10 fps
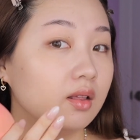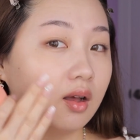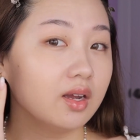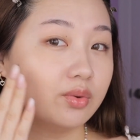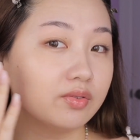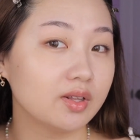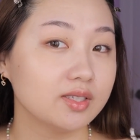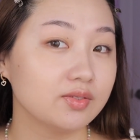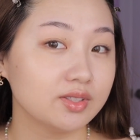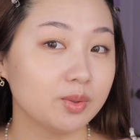Hollywood
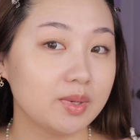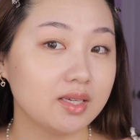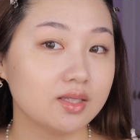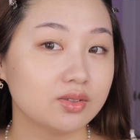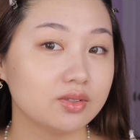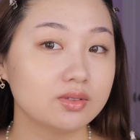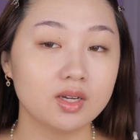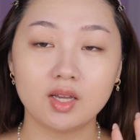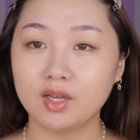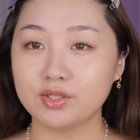Flawless filter peeking through.
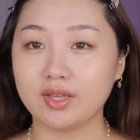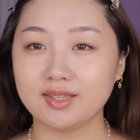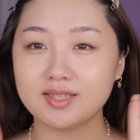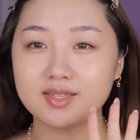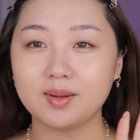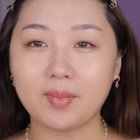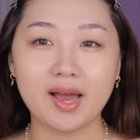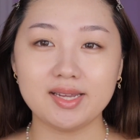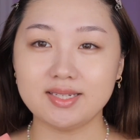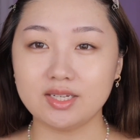So like this is like my
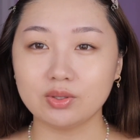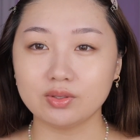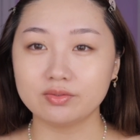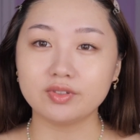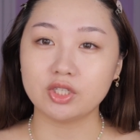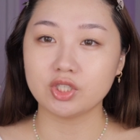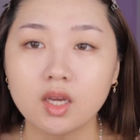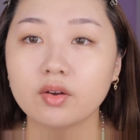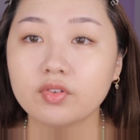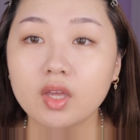ideal finish.
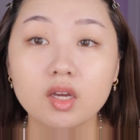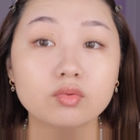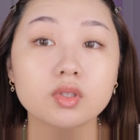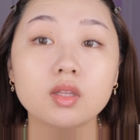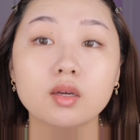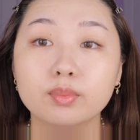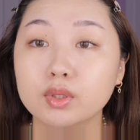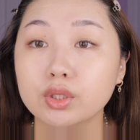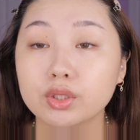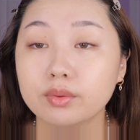Yeah, I feel like it really like
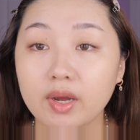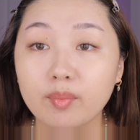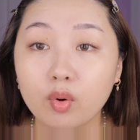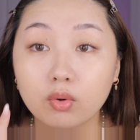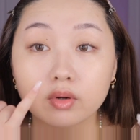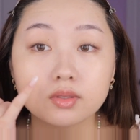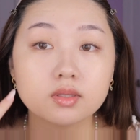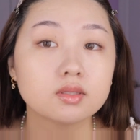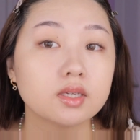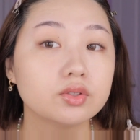blurred my pores in
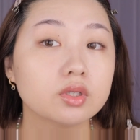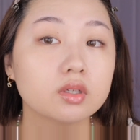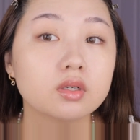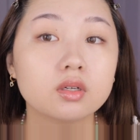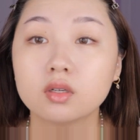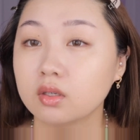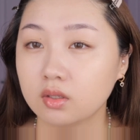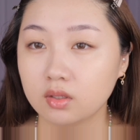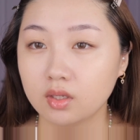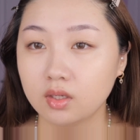the center.
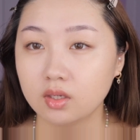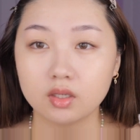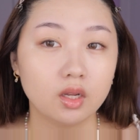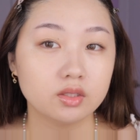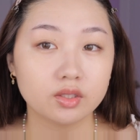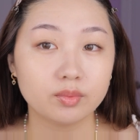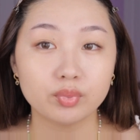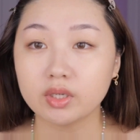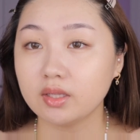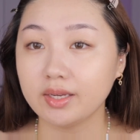It's looking
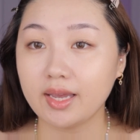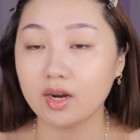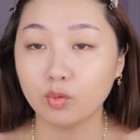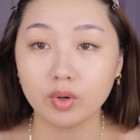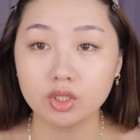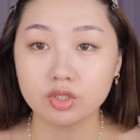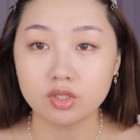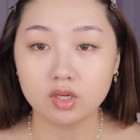pretty like airbrushed.